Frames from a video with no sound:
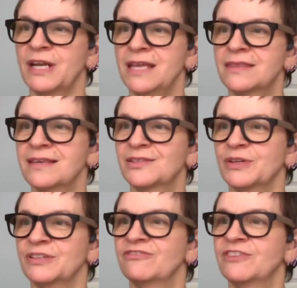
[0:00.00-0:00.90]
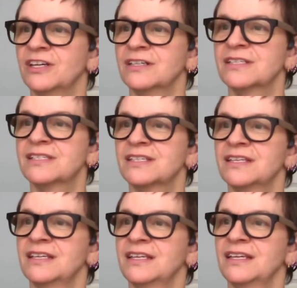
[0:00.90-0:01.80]
So I'm going to hit this one
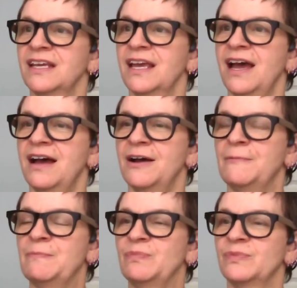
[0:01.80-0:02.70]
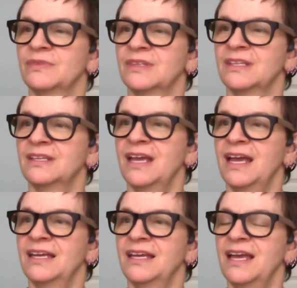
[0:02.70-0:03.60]
first. Am
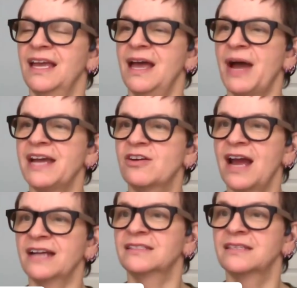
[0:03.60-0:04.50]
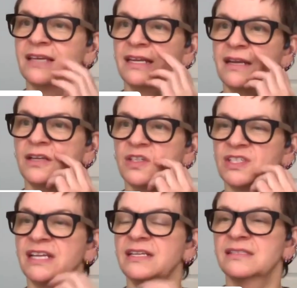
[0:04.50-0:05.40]
I correct that
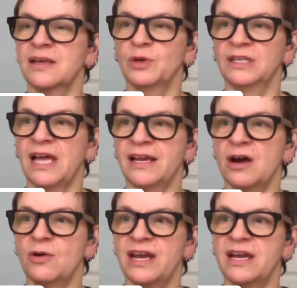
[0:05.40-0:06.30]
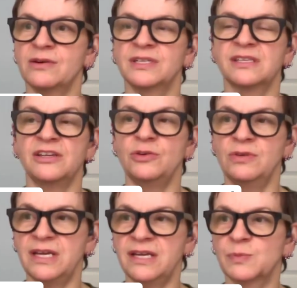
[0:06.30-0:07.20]
understanding someone like OAO is in
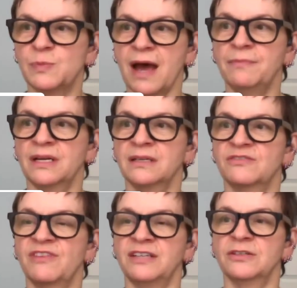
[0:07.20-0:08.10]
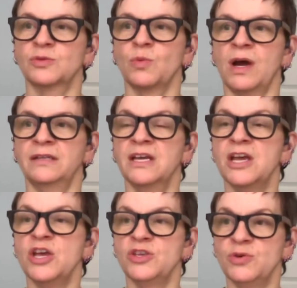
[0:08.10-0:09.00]
a unique spot because vendors
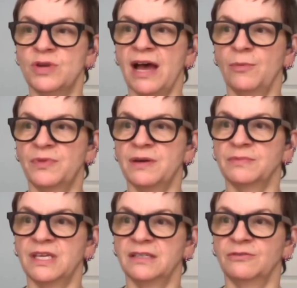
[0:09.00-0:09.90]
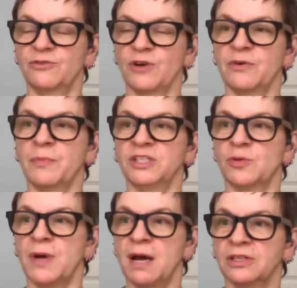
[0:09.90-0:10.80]
want you to help them get in front of a
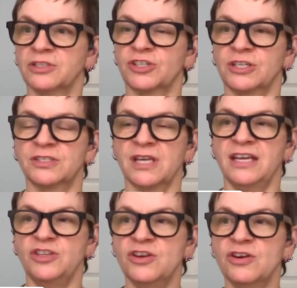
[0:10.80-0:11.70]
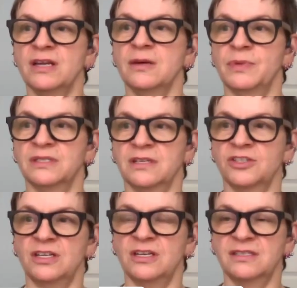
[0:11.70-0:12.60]
bunch of publishers, and you're in a
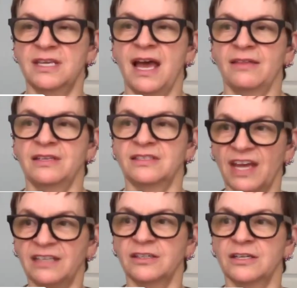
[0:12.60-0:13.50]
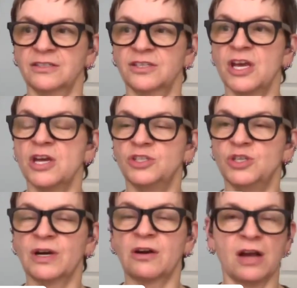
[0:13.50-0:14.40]
position to see how these vendors
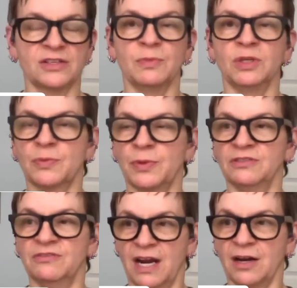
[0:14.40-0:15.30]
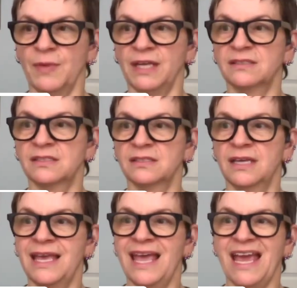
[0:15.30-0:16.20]
do across multiple
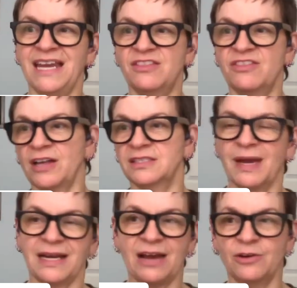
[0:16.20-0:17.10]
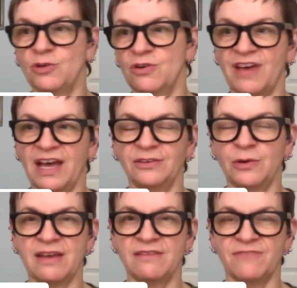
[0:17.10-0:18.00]
environments? Any thoughts about how you
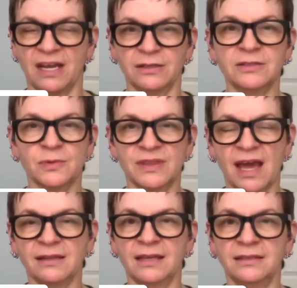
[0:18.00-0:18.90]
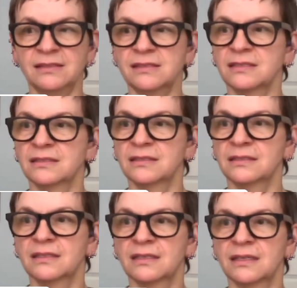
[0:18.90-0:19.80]
evaluate vendors with that lens?